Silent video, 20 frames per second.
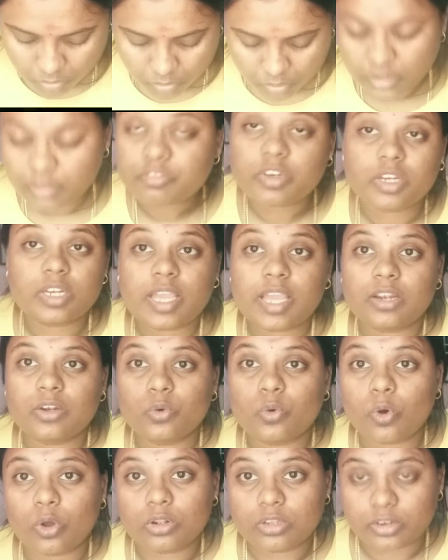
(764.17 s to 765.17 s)
Definitely I'll
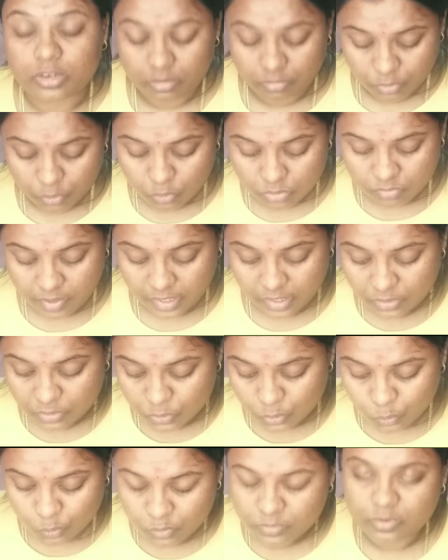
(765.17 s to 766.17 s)
do all the reviews very
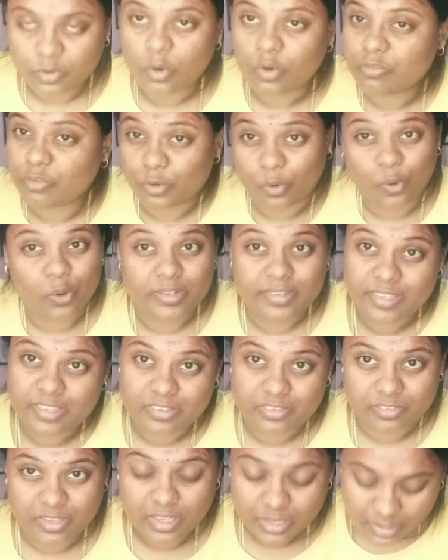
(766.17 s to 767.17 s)
soon for all these
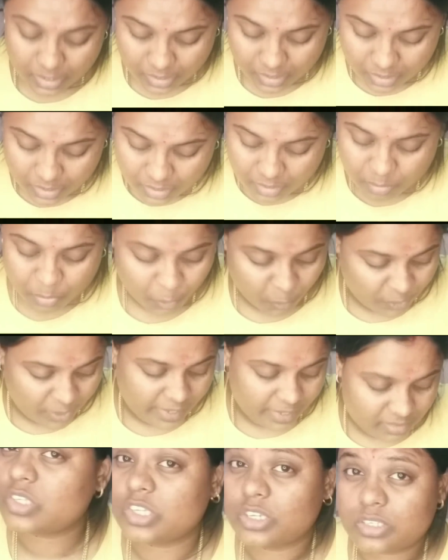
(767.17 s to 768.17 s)

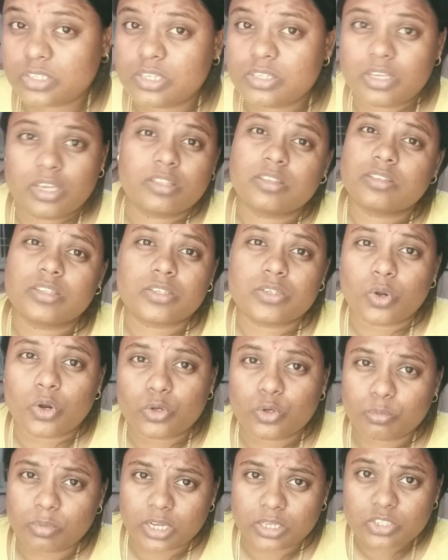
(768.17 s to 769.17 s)
products. Just saying this is not
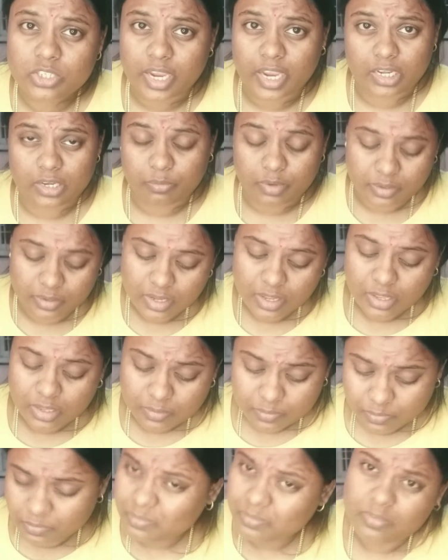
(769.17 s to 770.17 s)
to judge anyone.
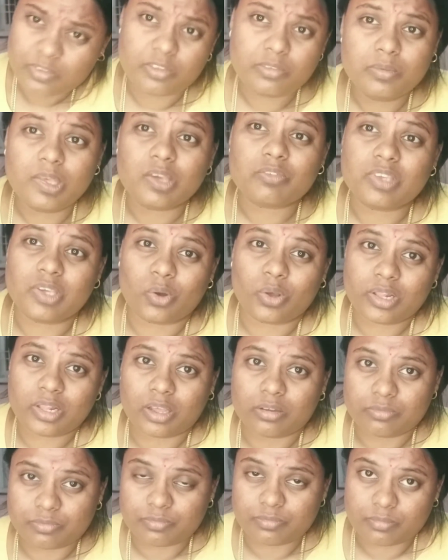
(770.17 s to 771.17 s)
We all
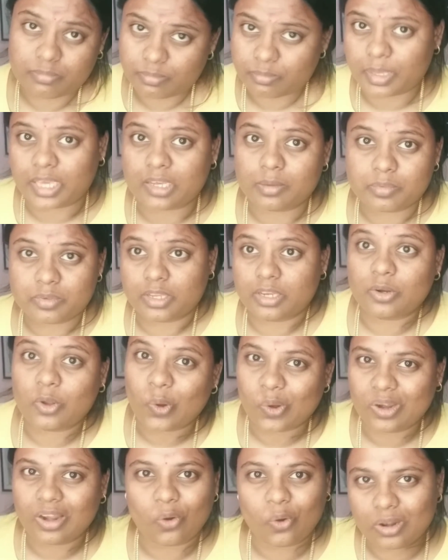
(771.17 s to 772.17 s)
love makeups and
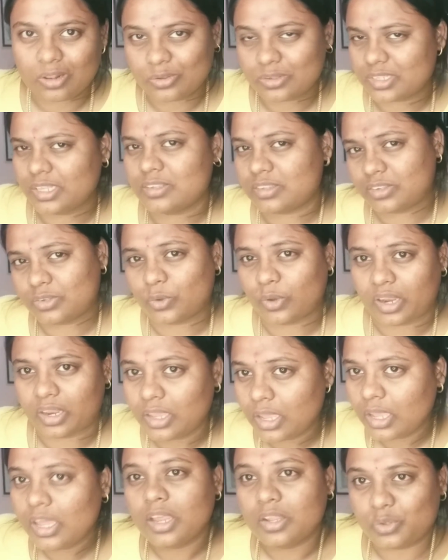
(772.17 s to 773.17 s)
all those things, so I
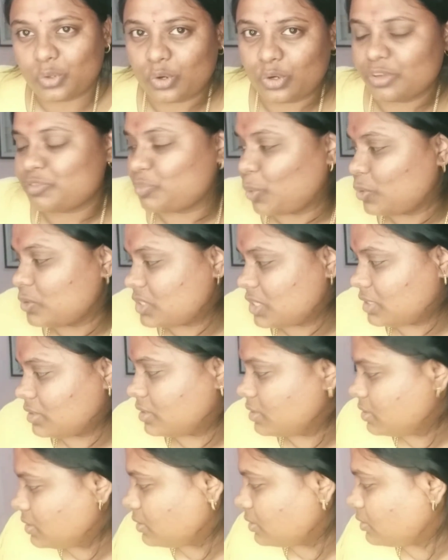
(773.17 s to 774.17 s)
thought of posting
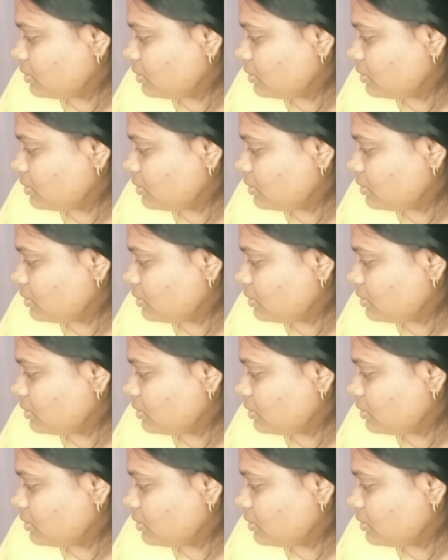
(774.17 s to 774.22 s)
this.